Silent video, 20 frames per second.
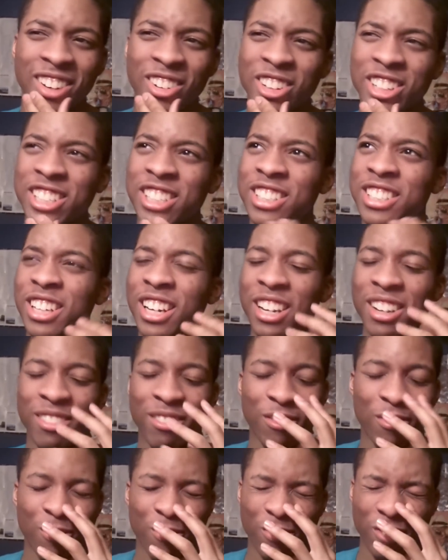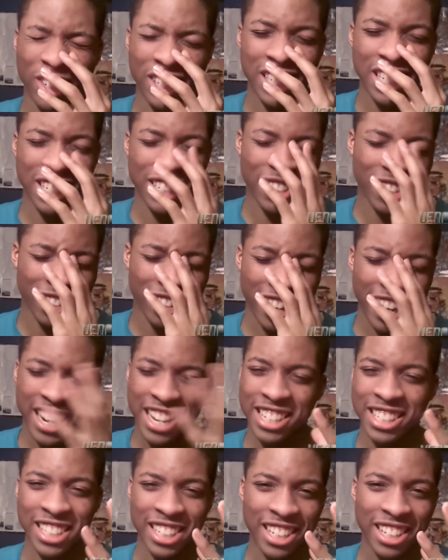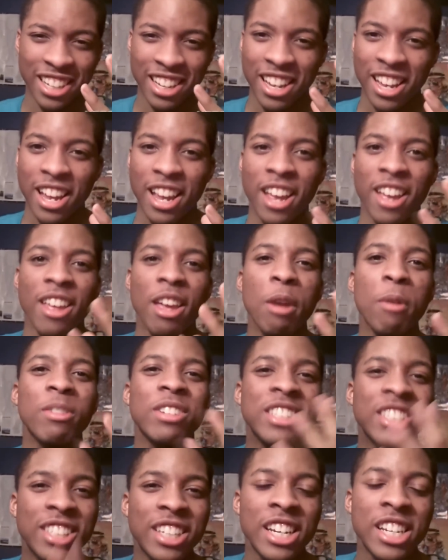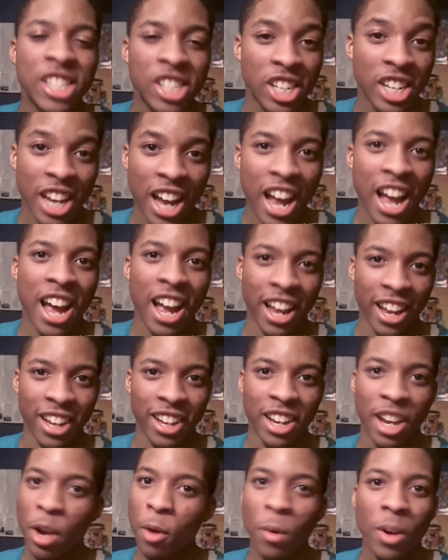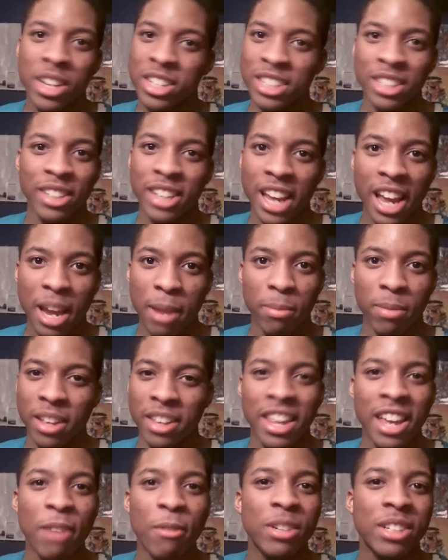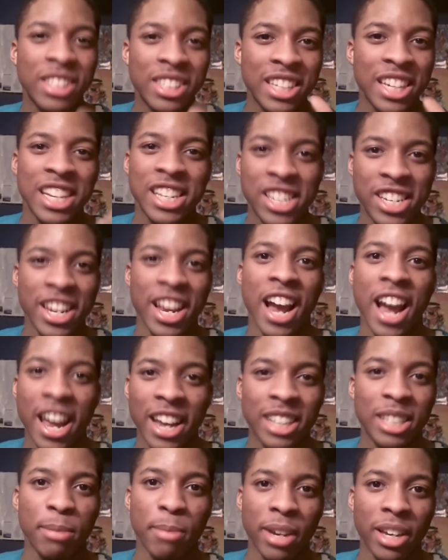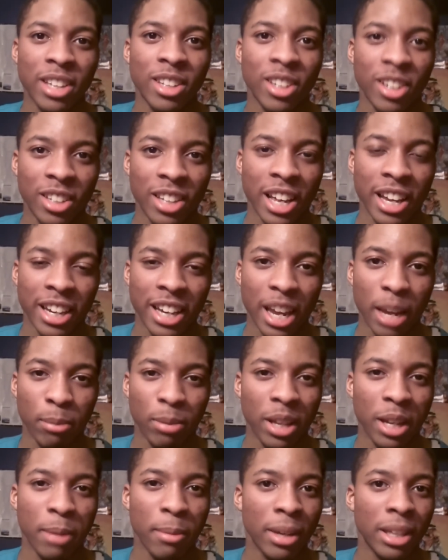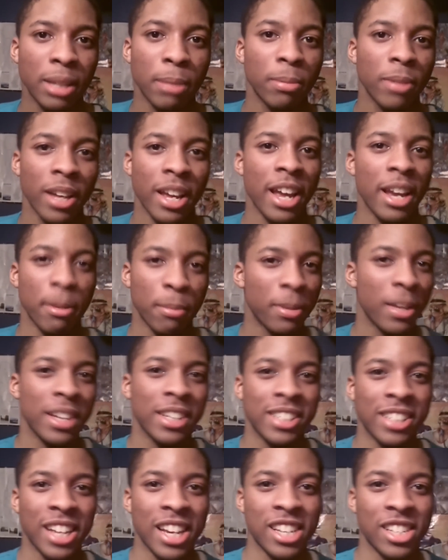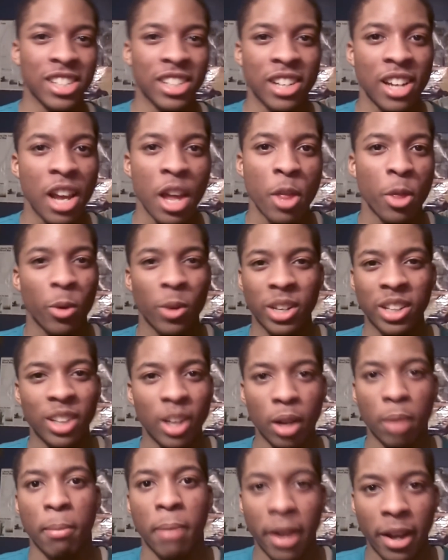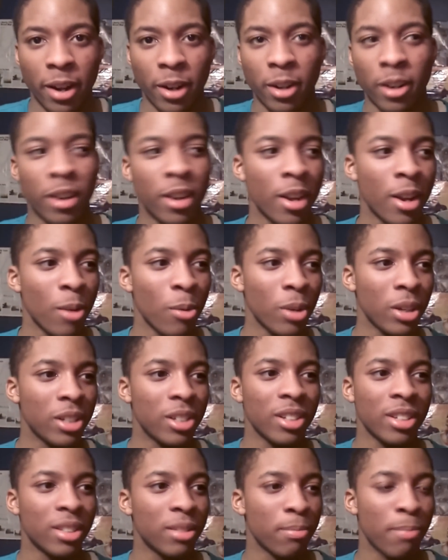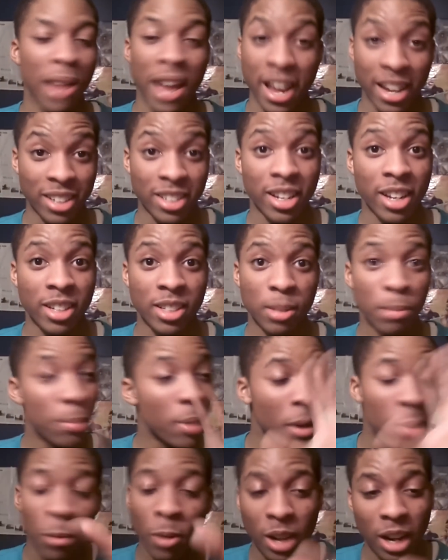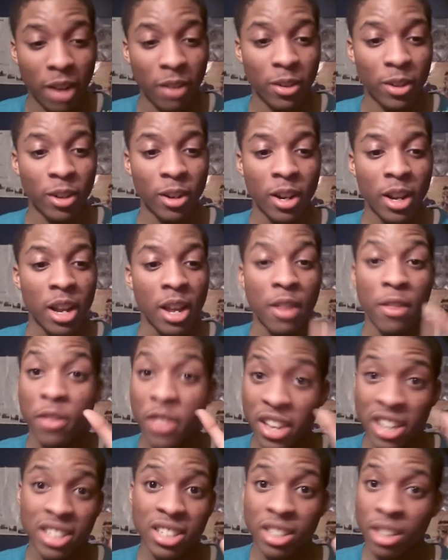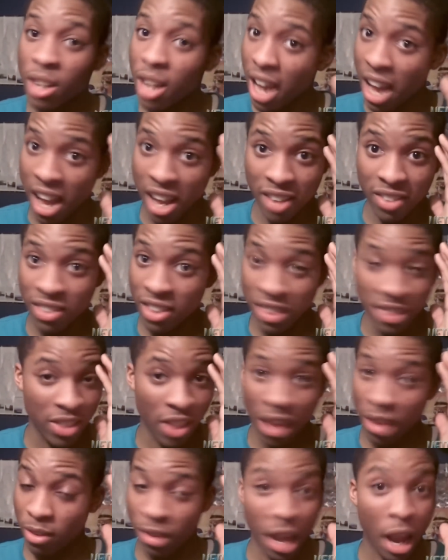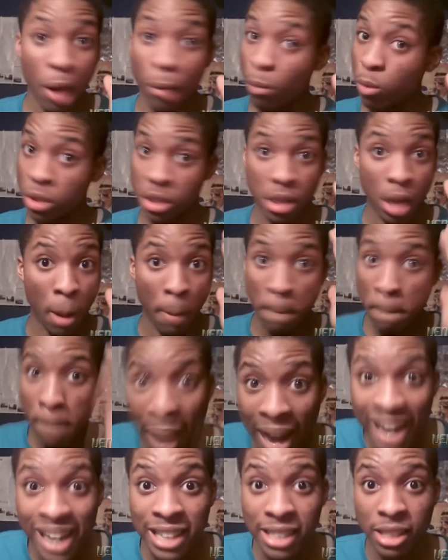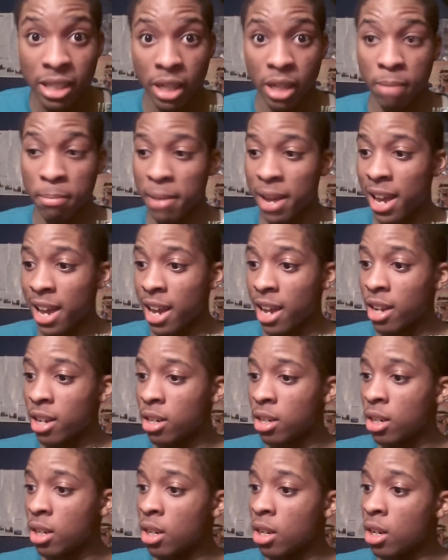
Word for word: which is which is crazy it was CGI. It wasn't gameplay. They was CGI'd to make it look like gameplay to make the pl- PlayStation 3 look better, which is bad taste. But whatever. This I, that was amazing, man.